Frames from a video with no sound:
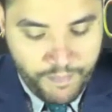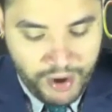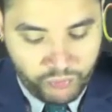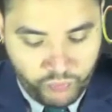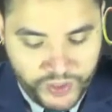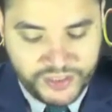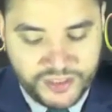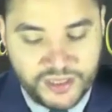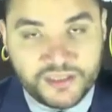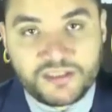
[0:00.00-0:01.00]
bear
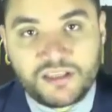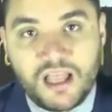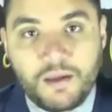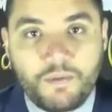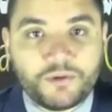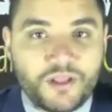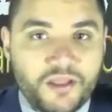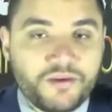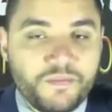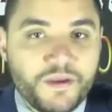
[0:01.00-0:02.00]
witness about
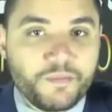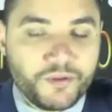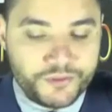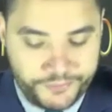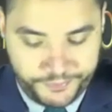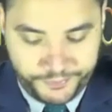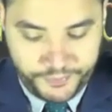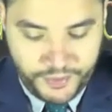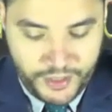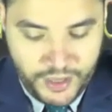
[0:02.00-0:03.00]
other people.
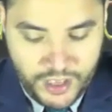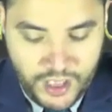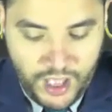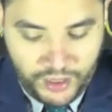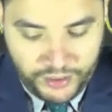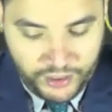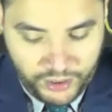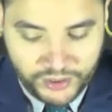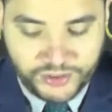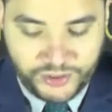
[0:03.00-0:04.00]
Allah
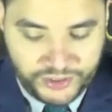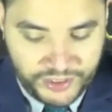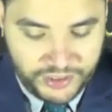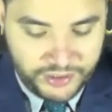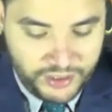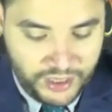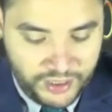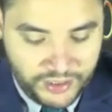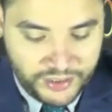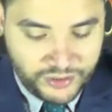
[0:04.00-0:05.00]
also said,
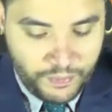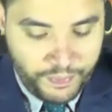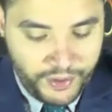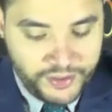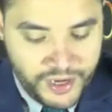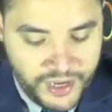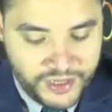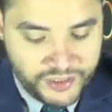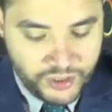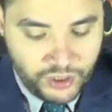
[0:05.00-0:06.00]
Allah does not burden
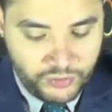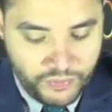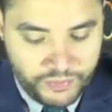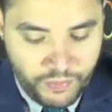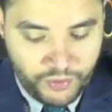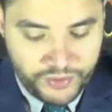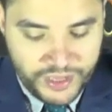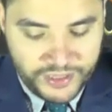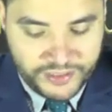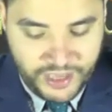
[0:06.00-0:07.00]
any soul with more
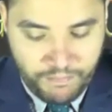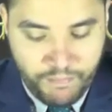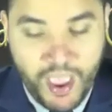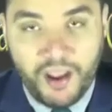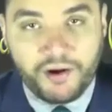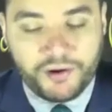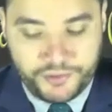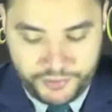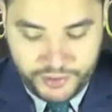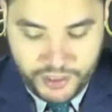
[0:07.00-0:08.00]
than it can bear.
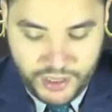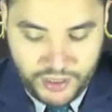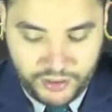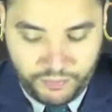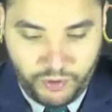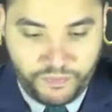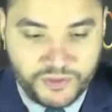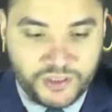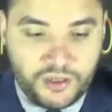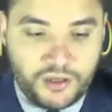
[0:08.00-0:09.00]
The
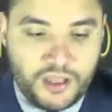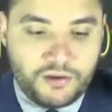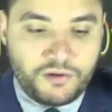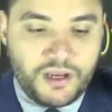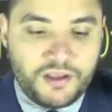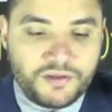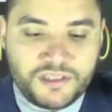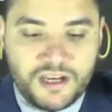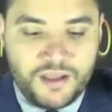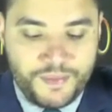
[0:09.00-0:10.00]
Prophet
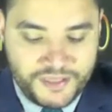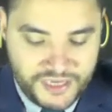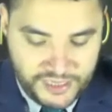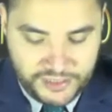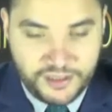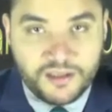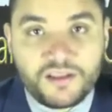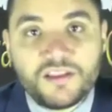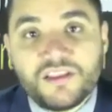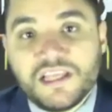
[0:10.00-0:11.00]
has said,
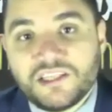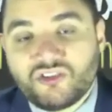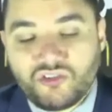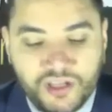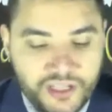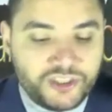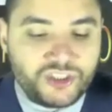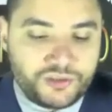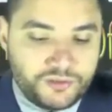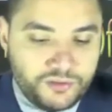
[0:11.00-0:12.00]
This
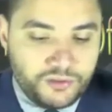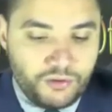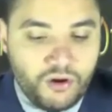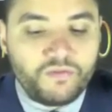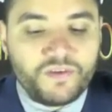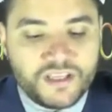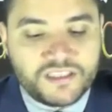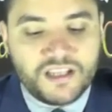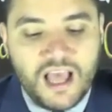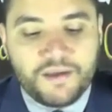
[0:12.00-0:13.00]
religion of
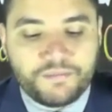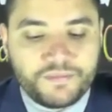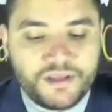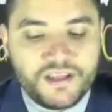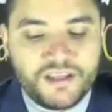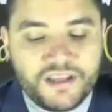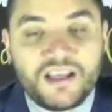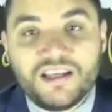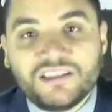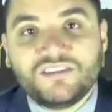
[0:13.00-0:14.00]
Islam
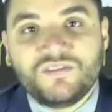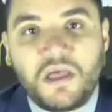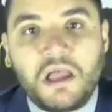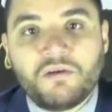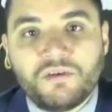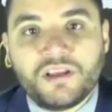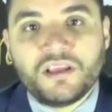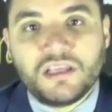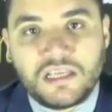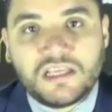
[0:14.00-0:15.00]
is
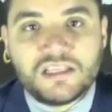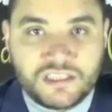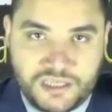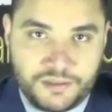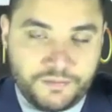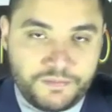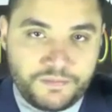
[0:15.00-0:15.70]
very easy